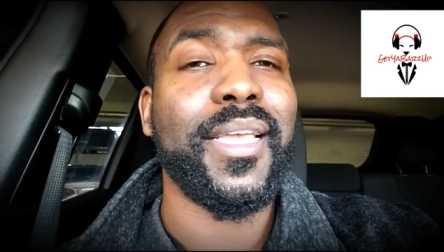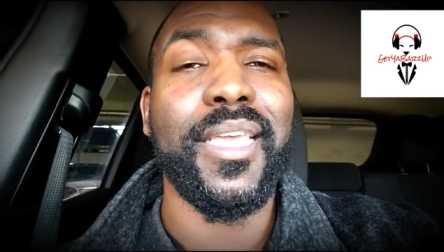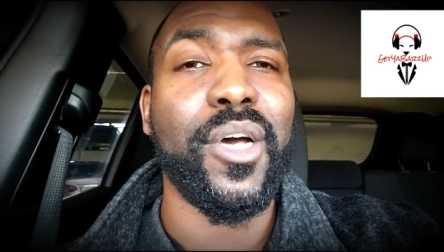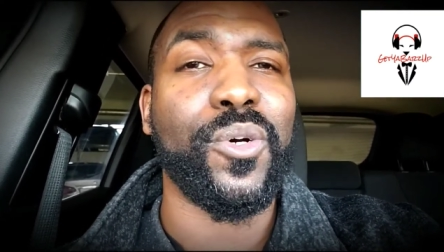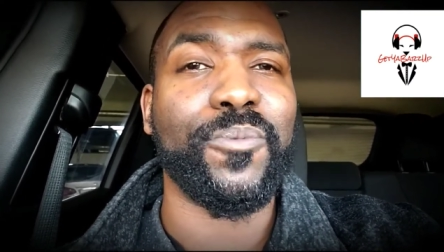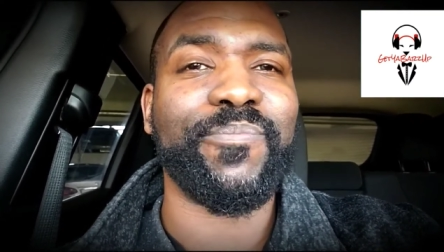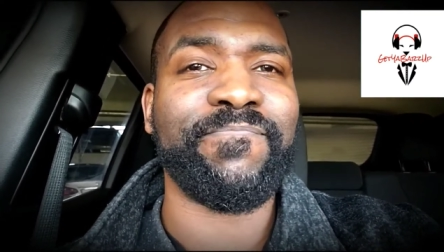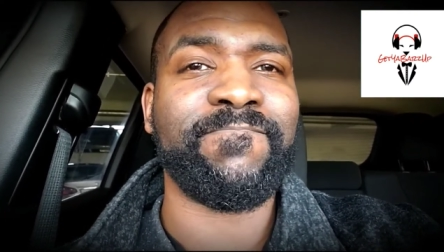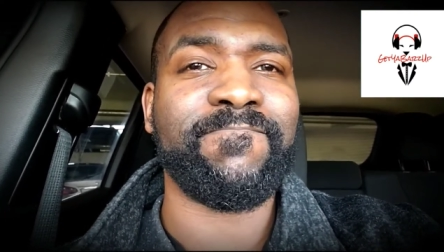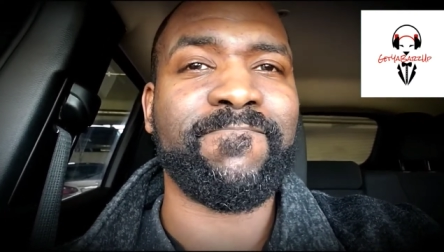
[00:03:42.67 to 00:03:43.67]
yo,
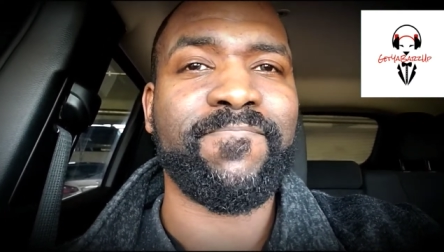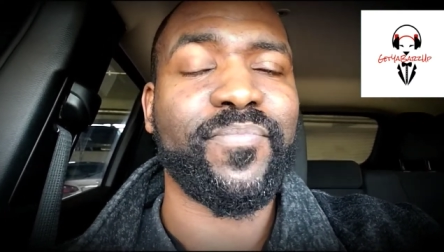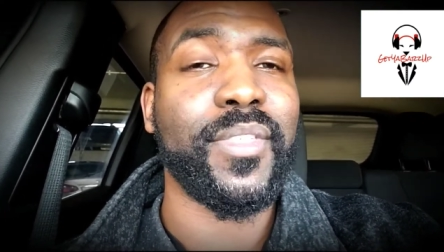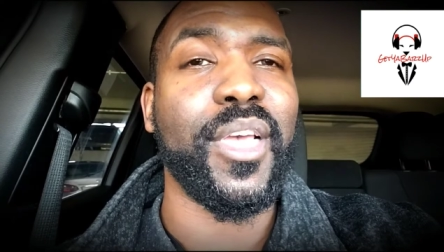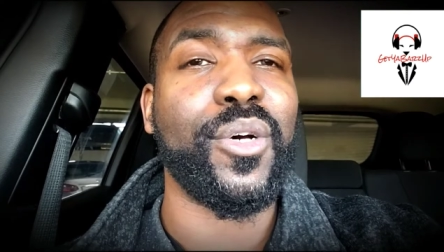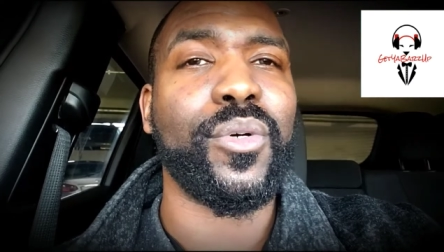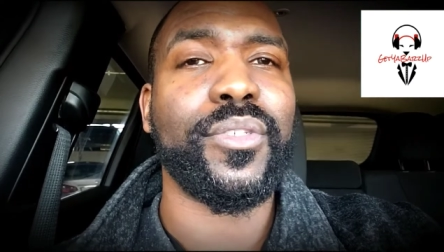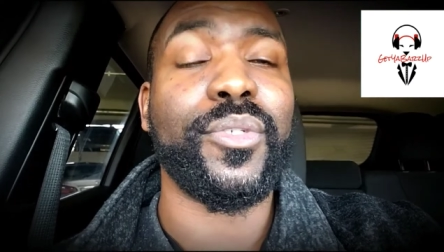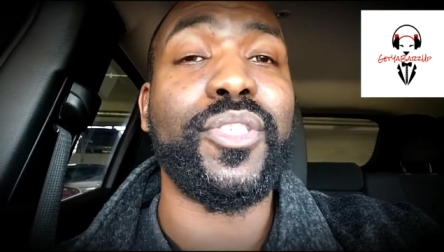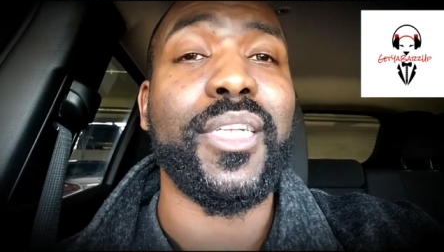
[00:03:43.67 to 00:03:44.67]

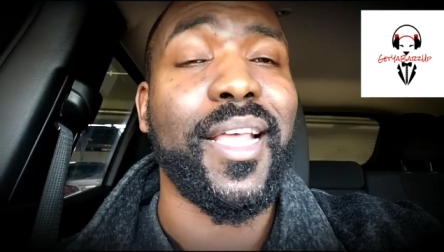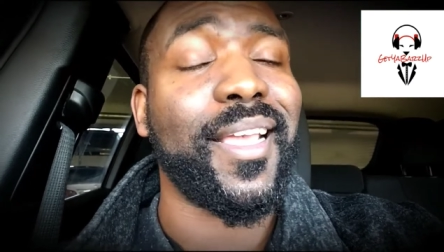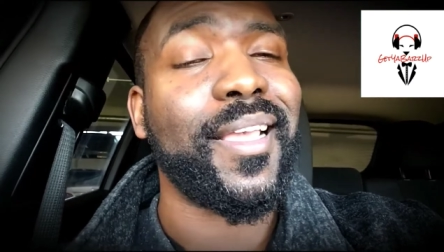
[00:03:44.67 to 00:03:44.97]
you should,